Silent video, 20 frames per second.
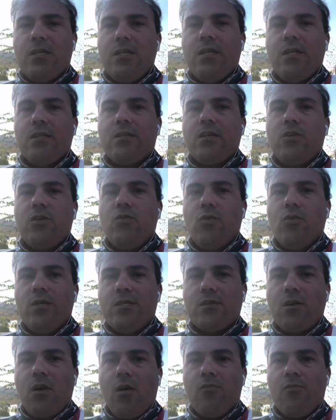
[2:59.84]
we see that the
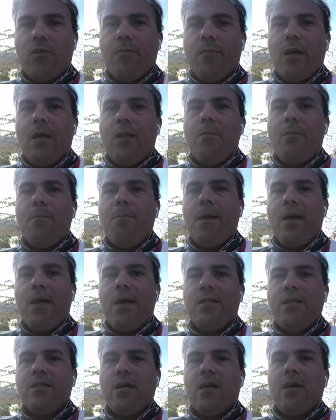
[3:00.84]
U.S.
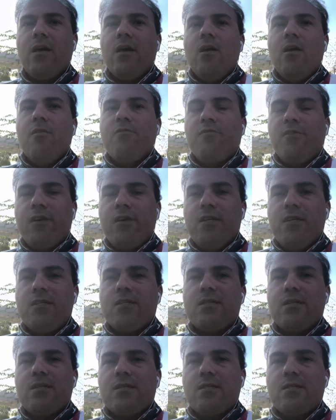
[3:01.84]
government made the
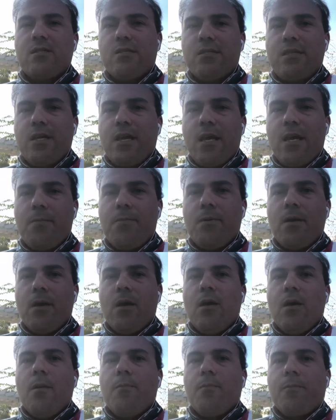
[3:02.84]
first
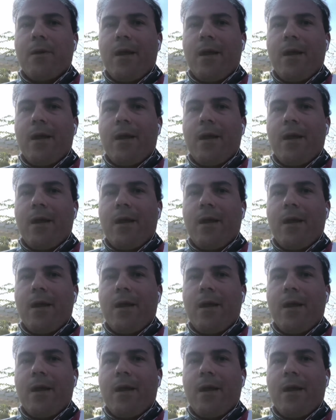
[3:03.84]
step